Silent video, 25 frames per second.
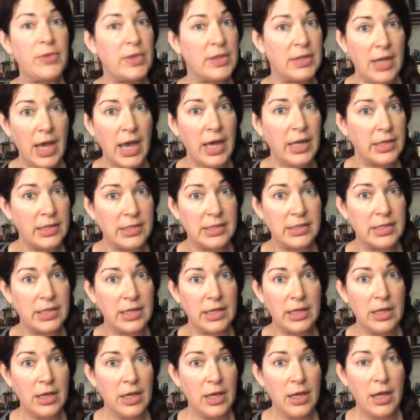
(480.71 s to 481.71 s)

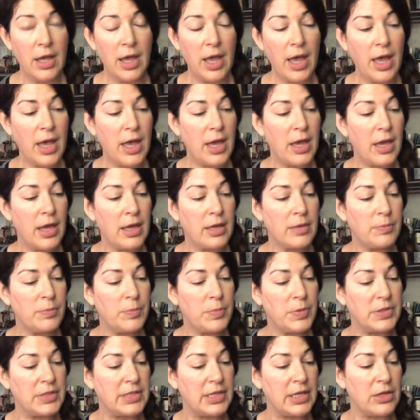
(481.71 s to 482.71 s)
Dynasty,
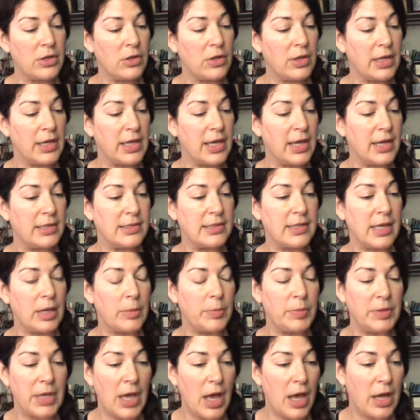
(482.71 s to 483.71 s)
particularly kings
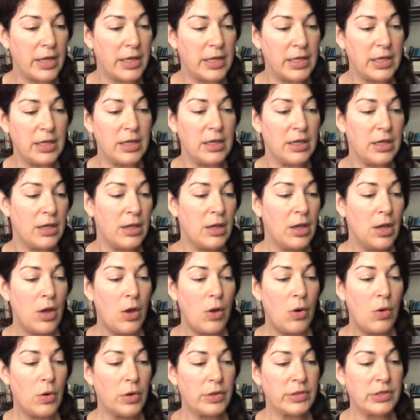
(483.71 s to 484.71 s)
like Piety
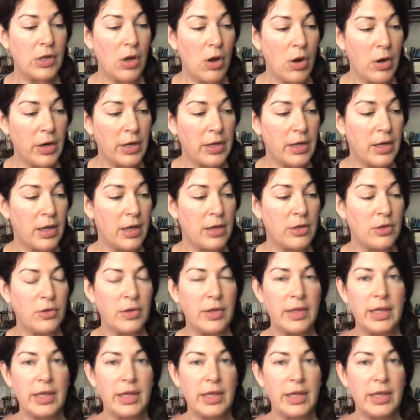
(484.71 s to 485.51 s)
or Taharqa,